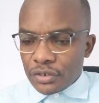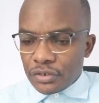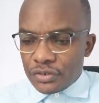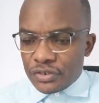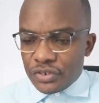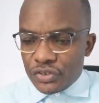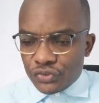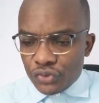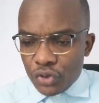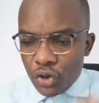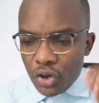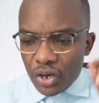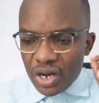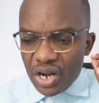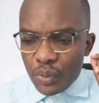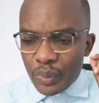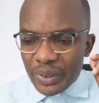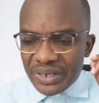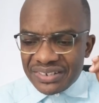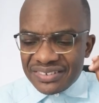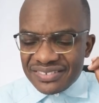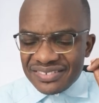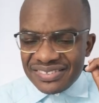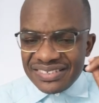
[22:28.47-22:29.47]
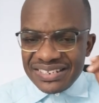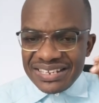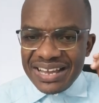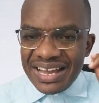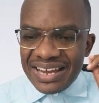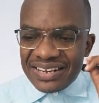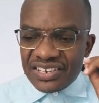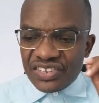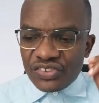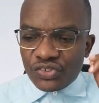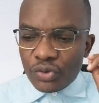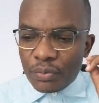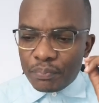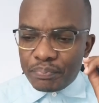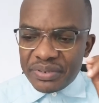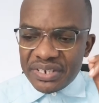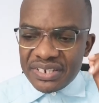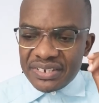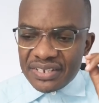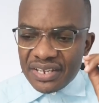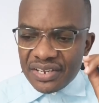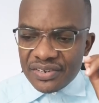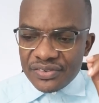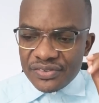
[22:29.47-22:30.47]
Dishonor will trigger
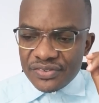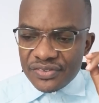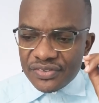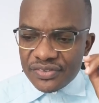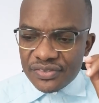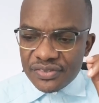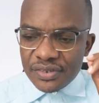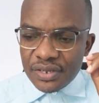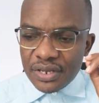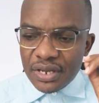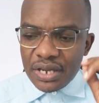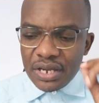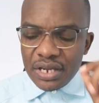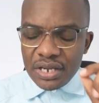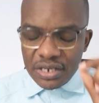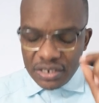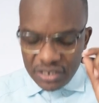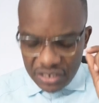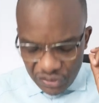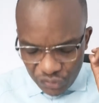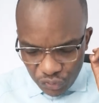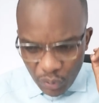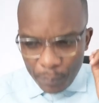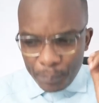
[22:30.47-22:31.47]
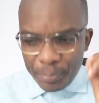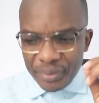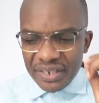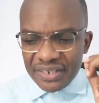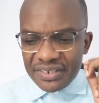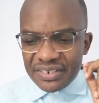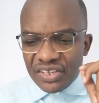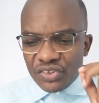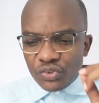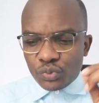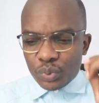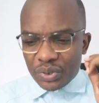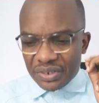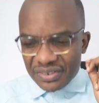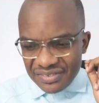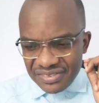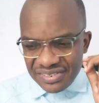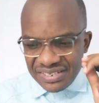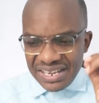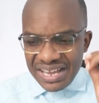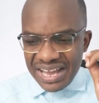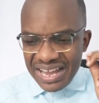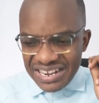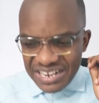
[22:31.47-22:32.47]
disobedience. Disobedience will
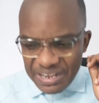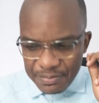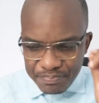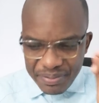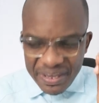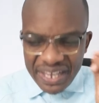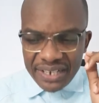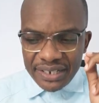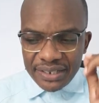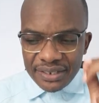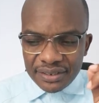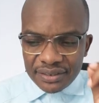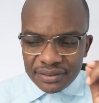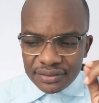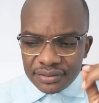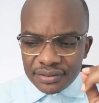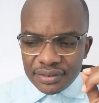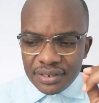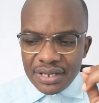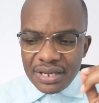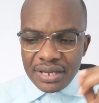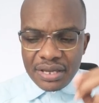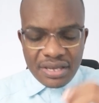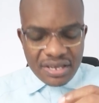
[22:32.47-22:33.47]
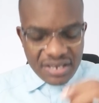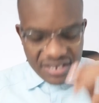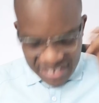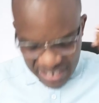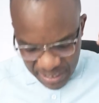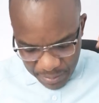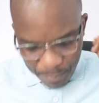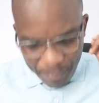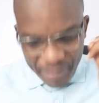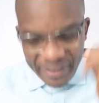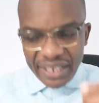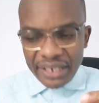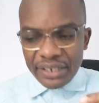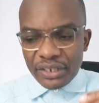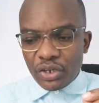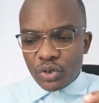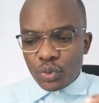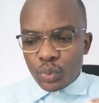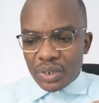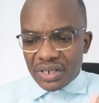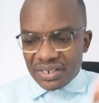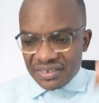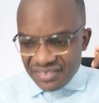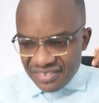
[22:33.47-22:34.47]
trigger rebellion. Rebellion
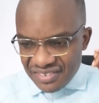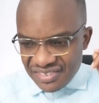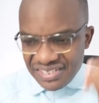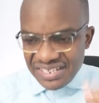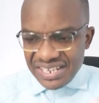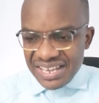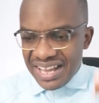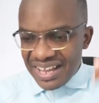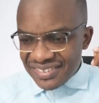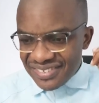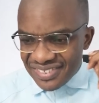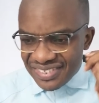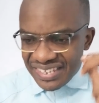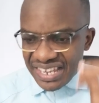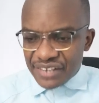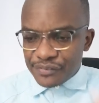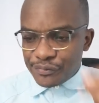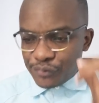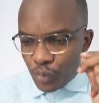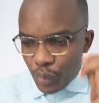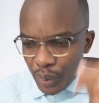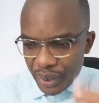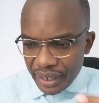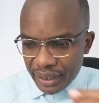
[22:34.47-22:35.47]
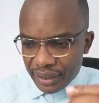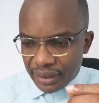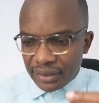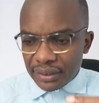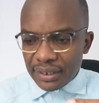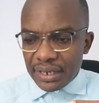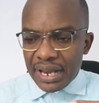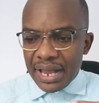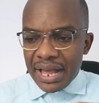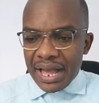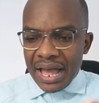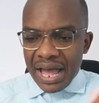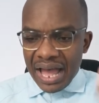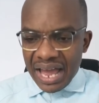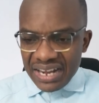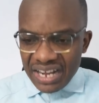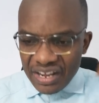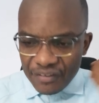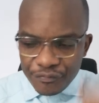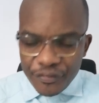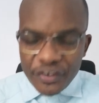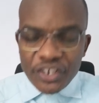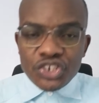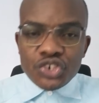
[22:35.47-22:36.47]
will trigger self-will. And
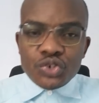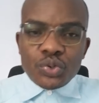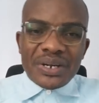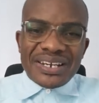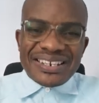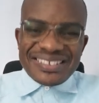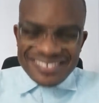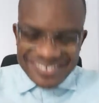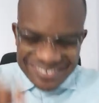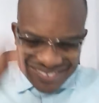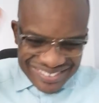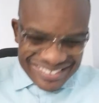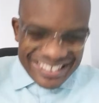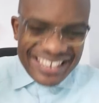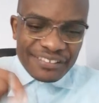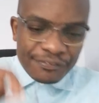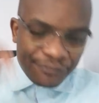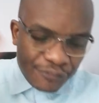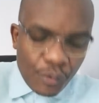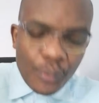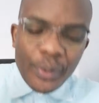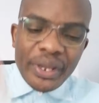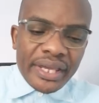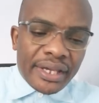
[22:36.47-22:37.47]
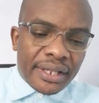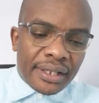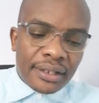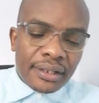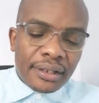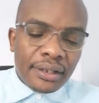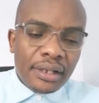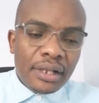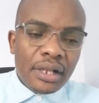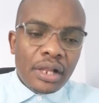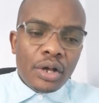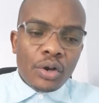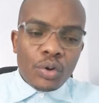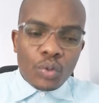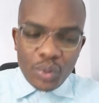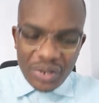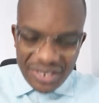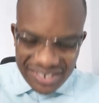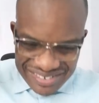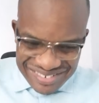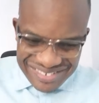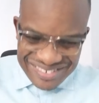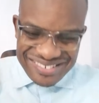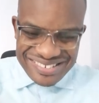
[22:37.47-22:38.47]
eventually self-will
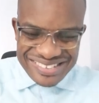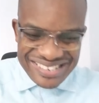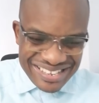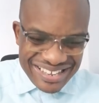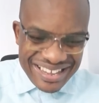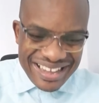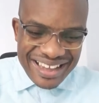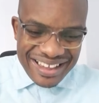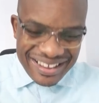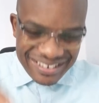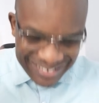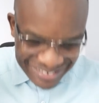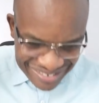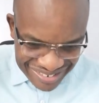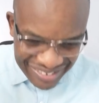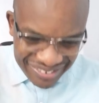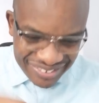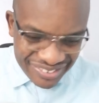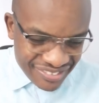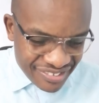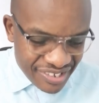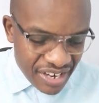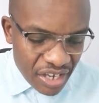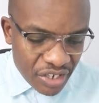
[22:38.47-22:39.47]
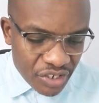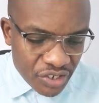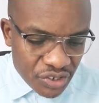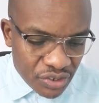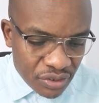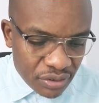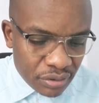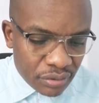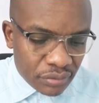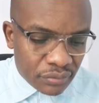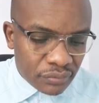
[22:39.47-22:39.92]
will trigger destruction.